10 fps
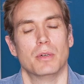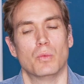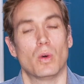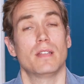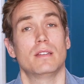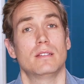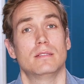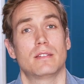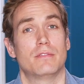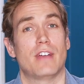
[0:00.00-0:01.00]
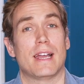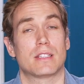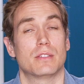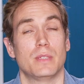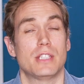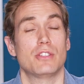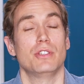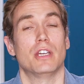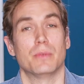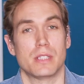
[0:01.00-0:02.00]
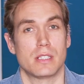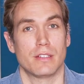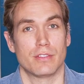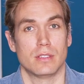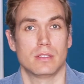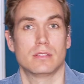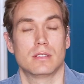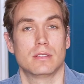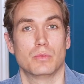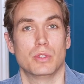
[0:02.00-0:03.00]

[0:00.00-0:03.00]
But one factor we do know was different